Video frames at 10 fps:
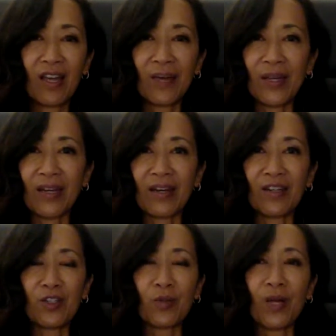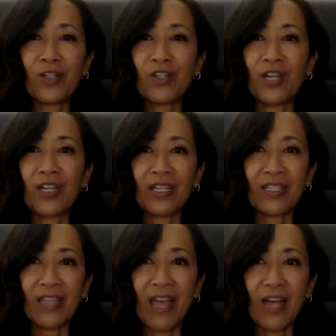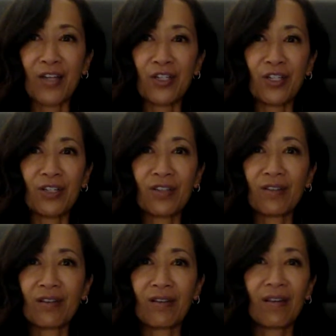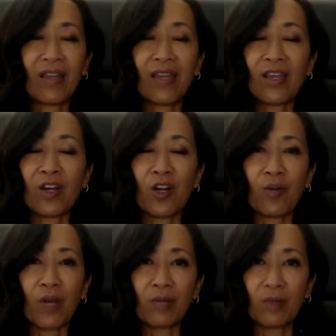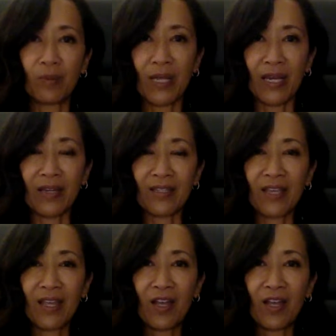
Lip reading: I mean, Juwan Jennings' catch, incredible plays.